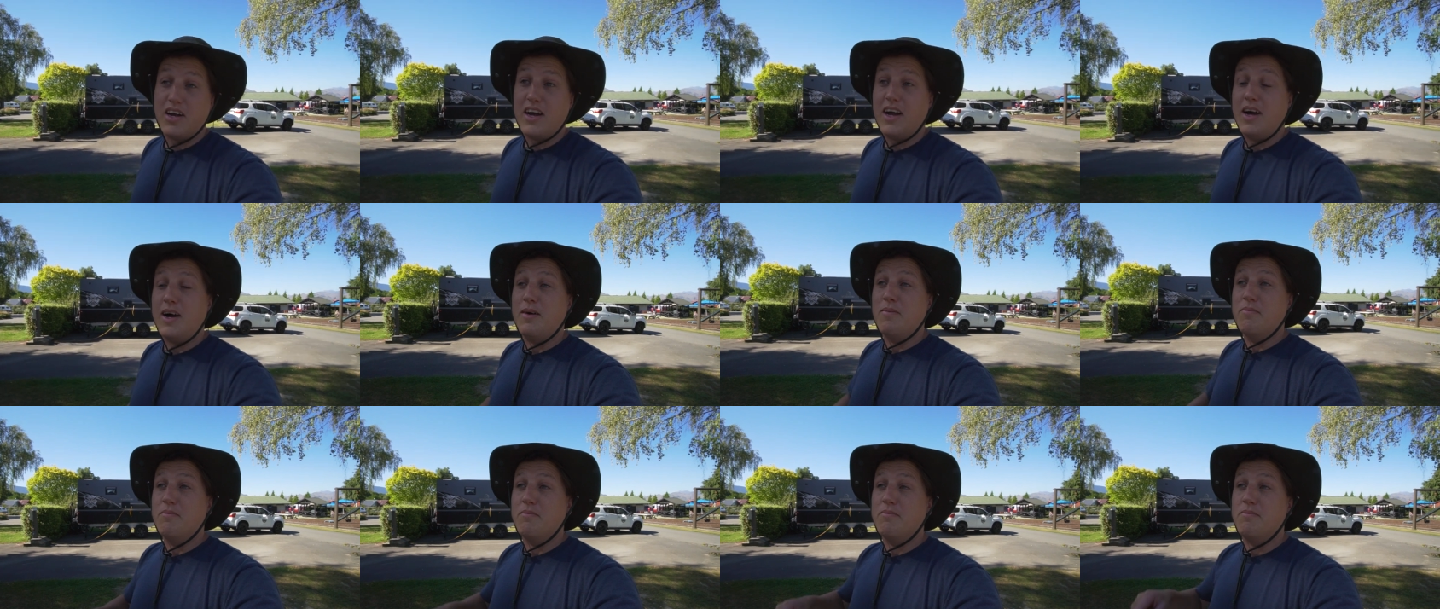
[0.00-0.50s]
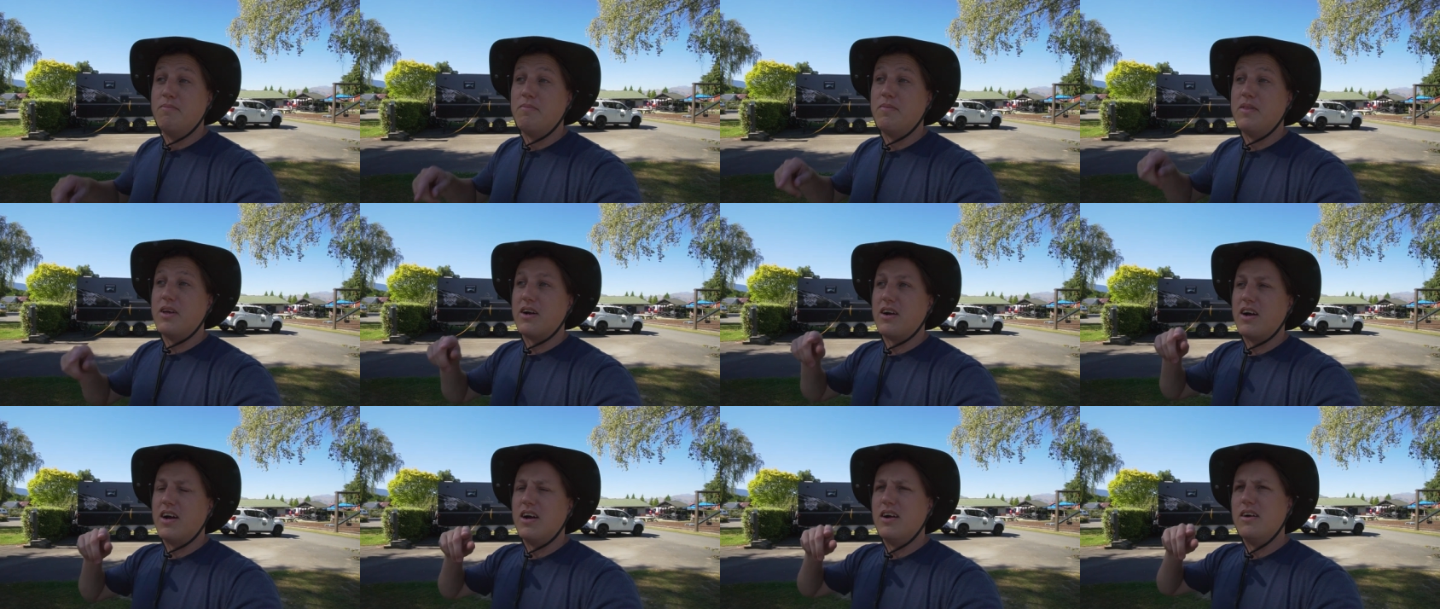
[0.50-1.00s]
Um,
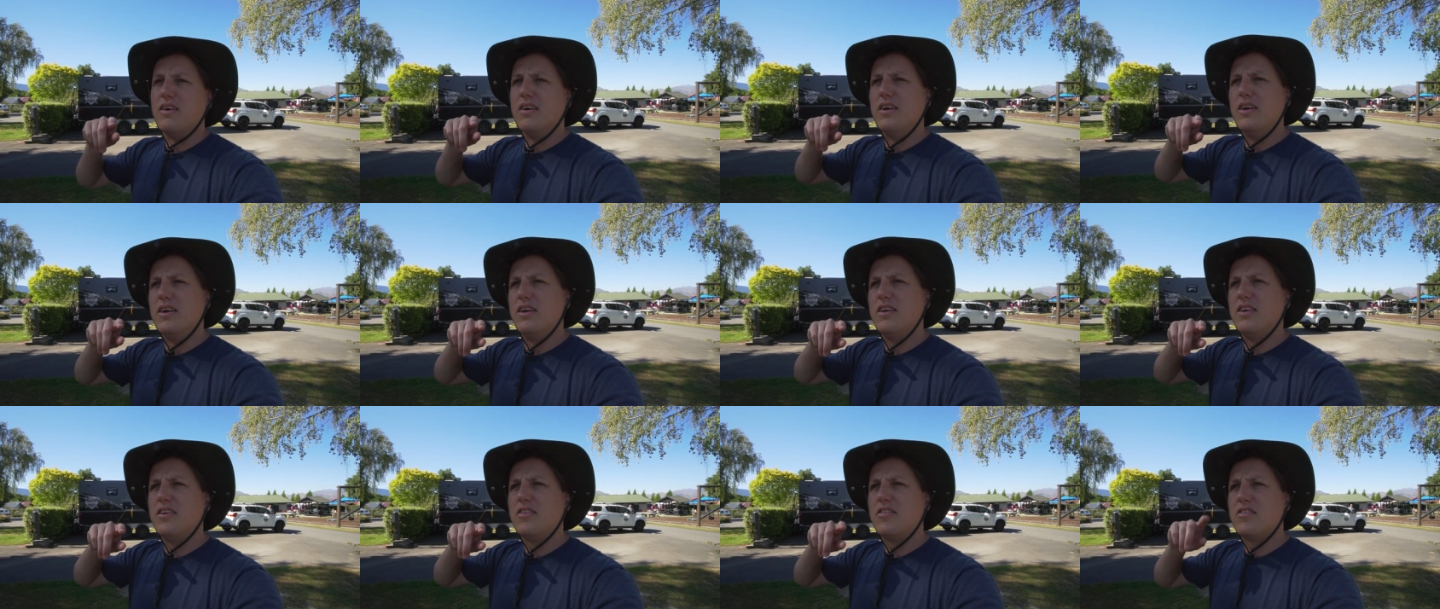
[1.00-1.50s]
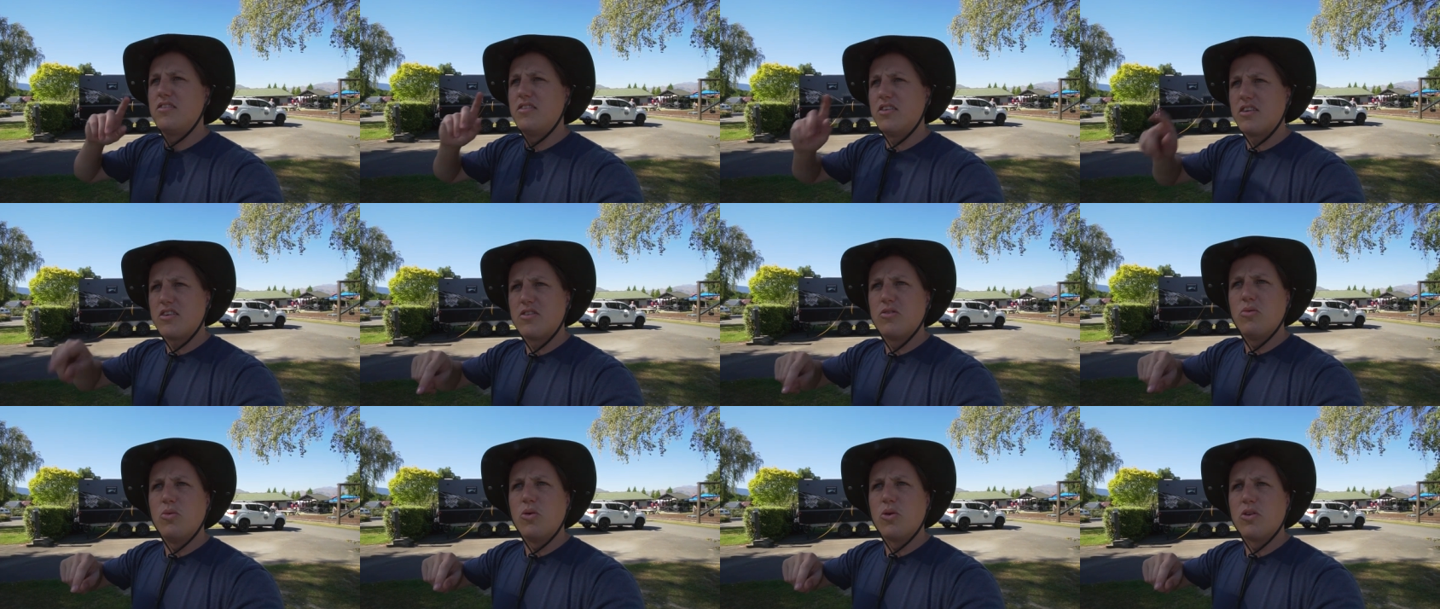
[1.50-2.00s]
there are
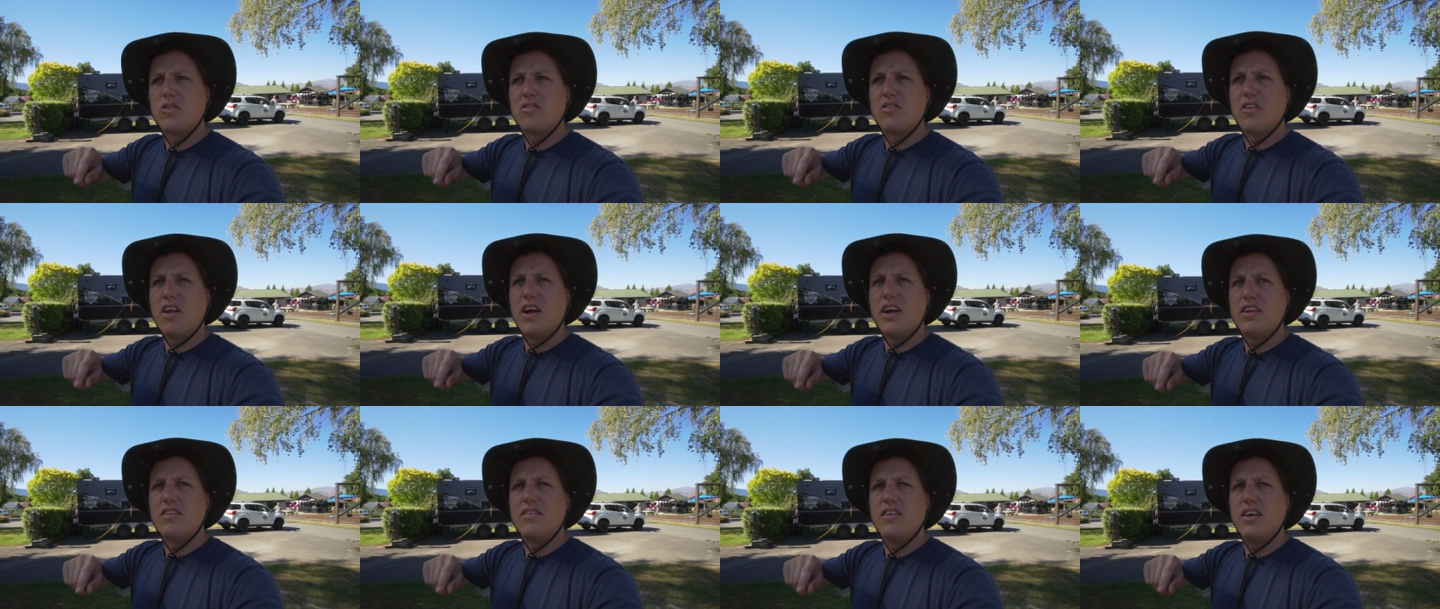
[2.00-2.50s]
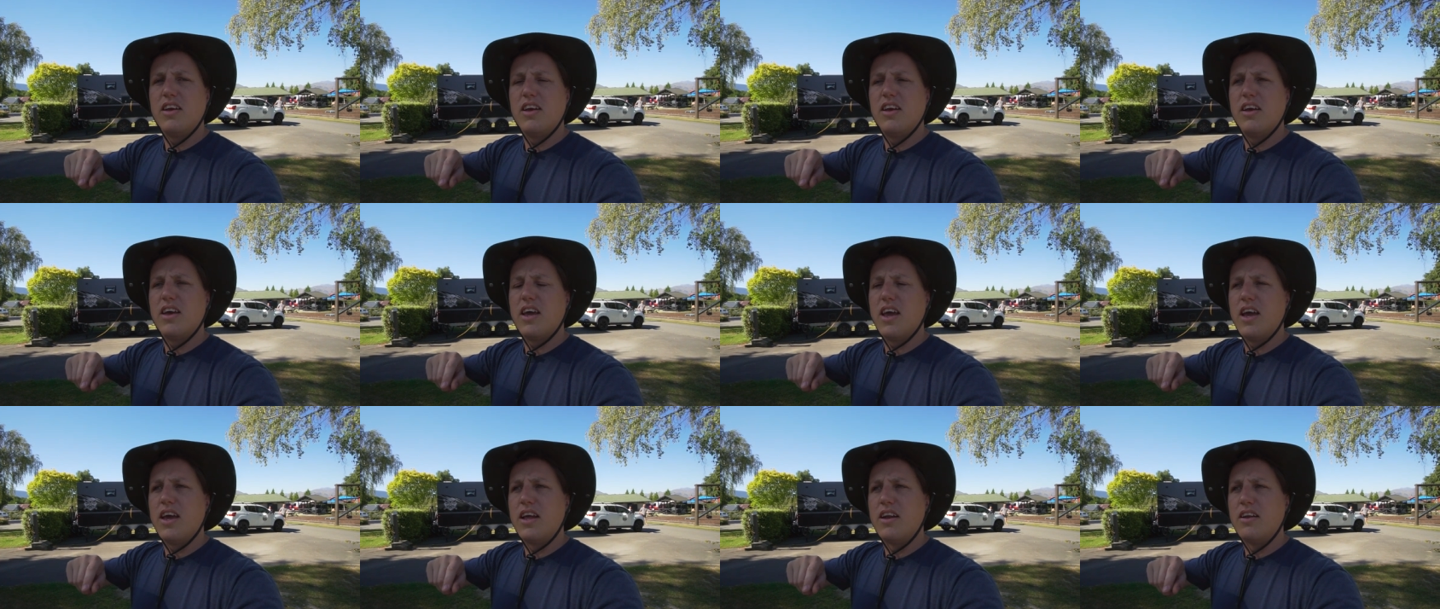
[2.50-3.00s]
six water slides
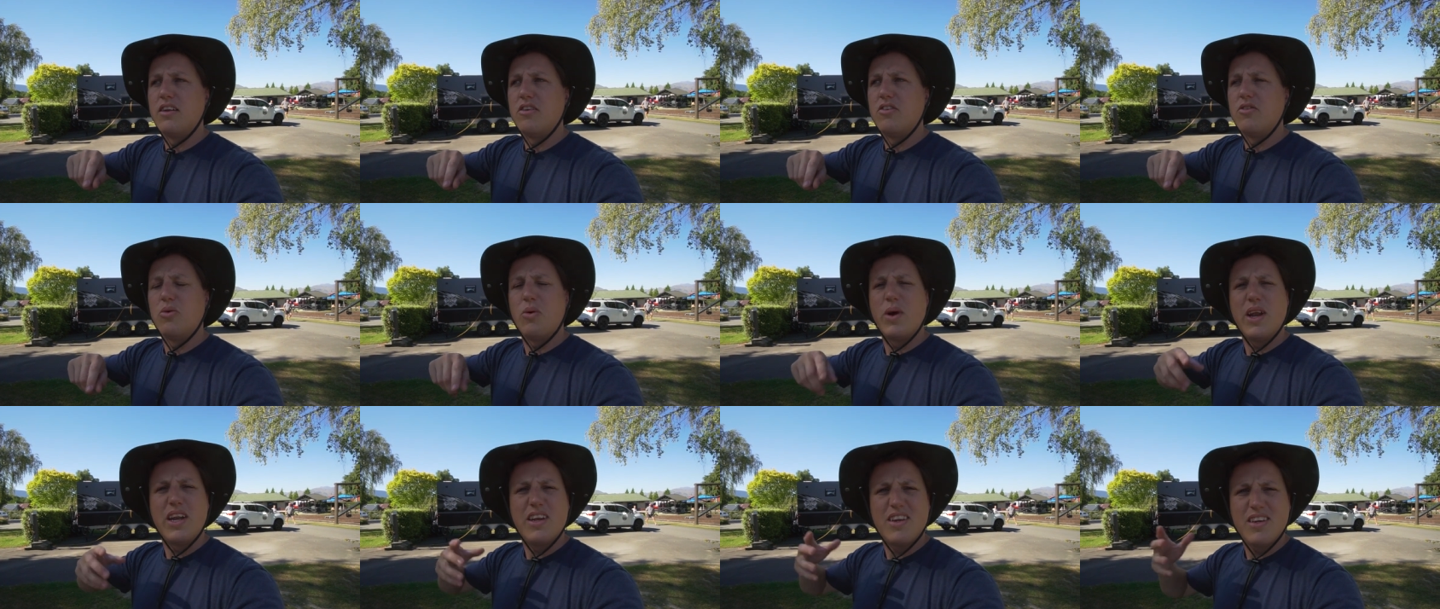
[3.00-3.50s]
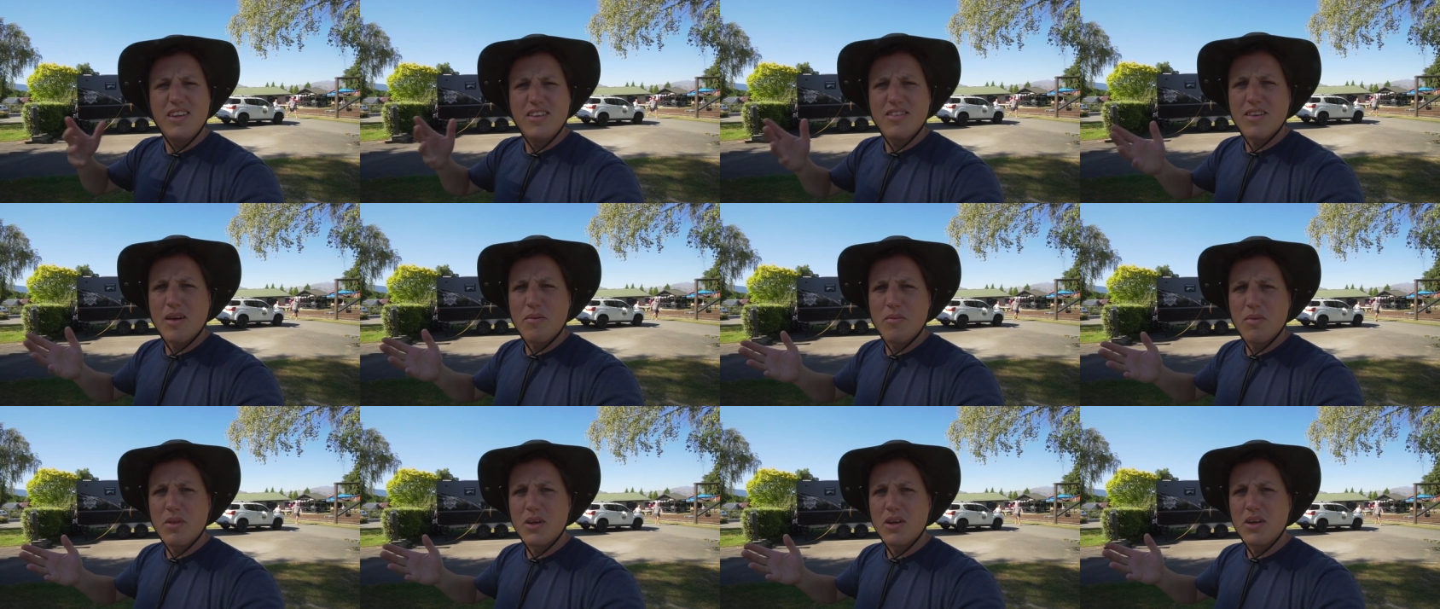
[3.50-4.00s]
here and 20
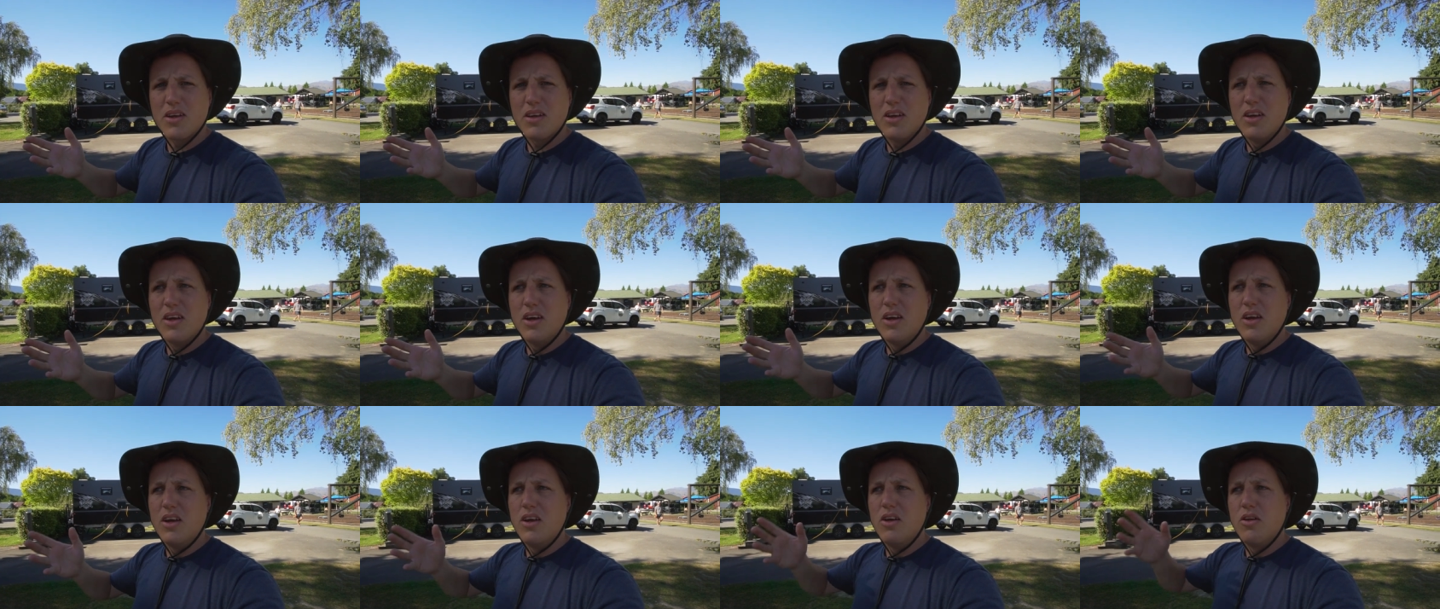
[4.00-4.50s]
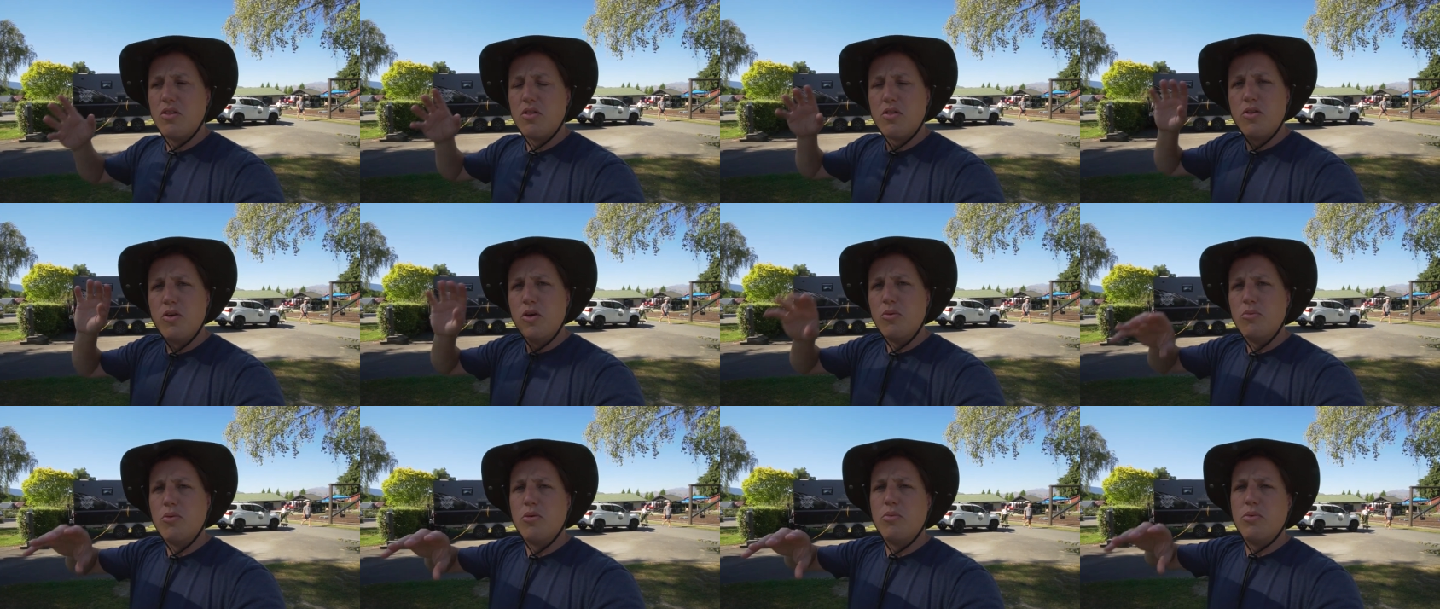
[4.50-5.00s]
something
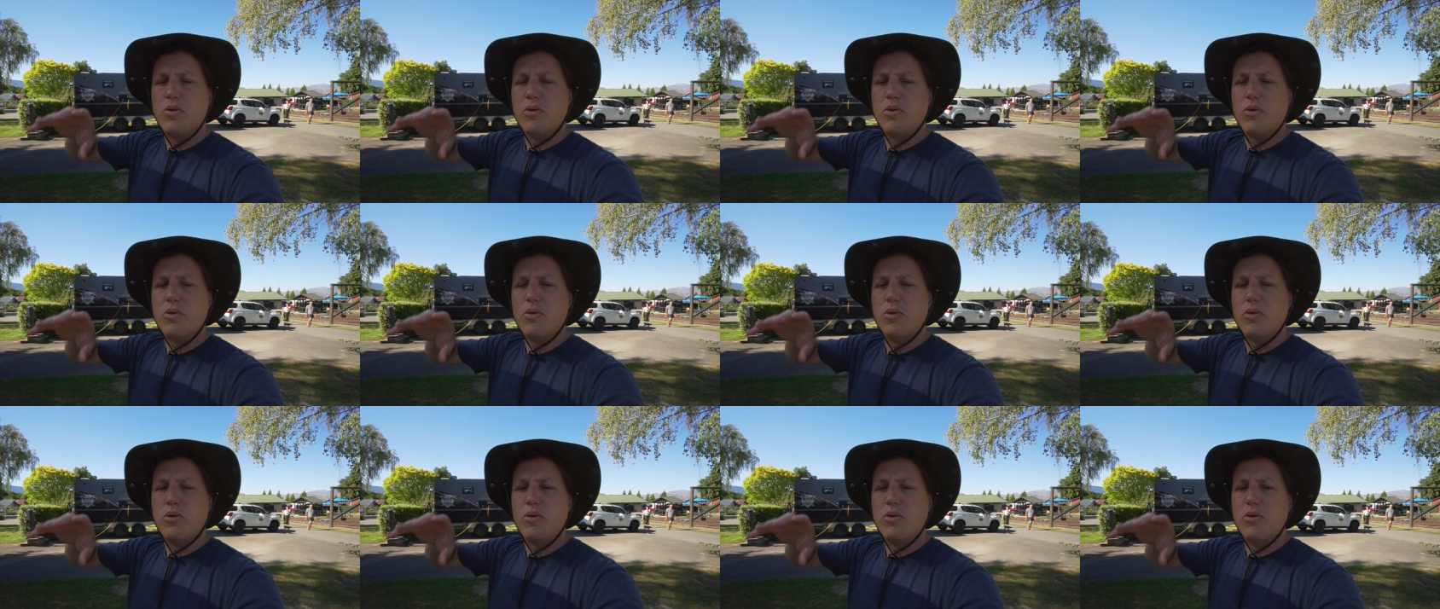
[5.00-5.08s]
thermal